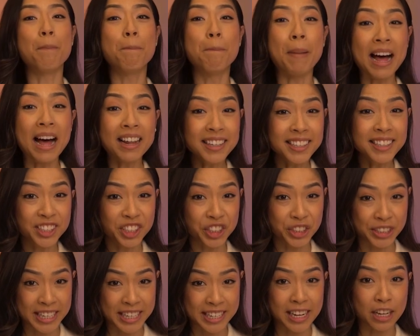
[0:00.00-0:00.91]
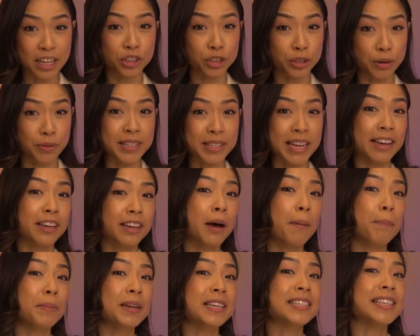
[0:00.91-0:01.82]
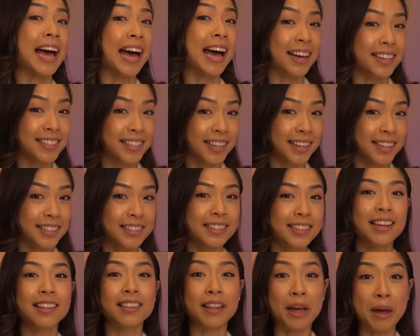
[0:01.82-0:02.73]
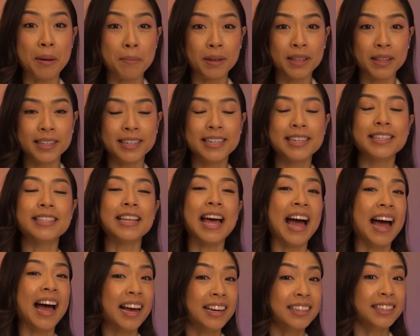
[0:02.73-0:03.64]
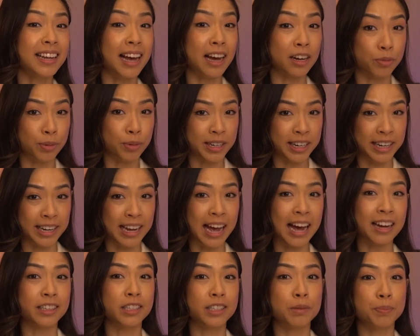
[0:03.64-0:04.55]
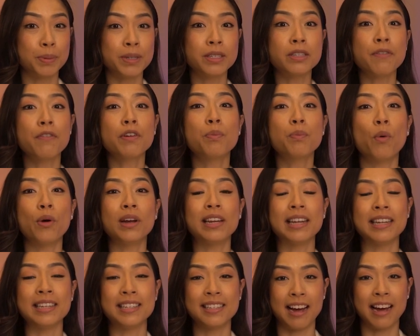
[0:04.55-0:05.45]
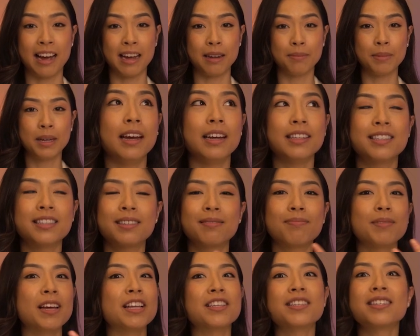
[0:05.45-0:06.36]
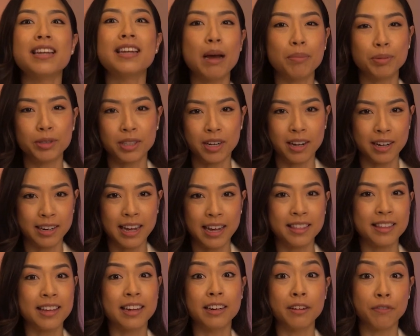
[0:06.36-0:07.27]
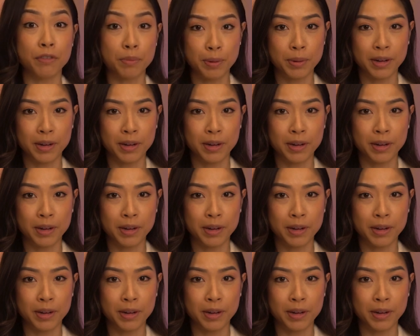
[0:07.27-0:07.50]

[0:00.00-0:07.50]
balance sheet shows a company's assets, liabilities, and equity at a specific point in time. It's a snapshot at the end of a